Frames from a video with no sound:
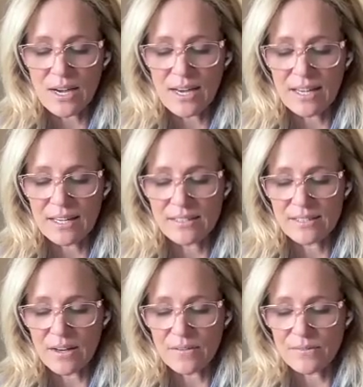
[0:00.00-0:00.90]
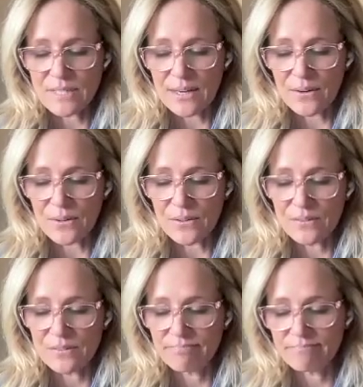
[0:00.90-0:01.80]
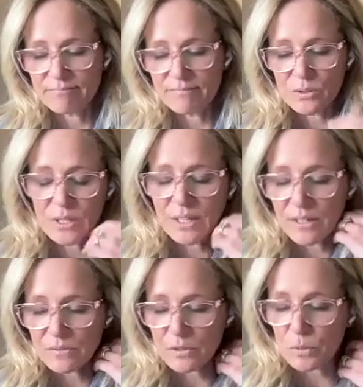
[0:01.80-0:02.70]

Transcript: dry, soft towel or a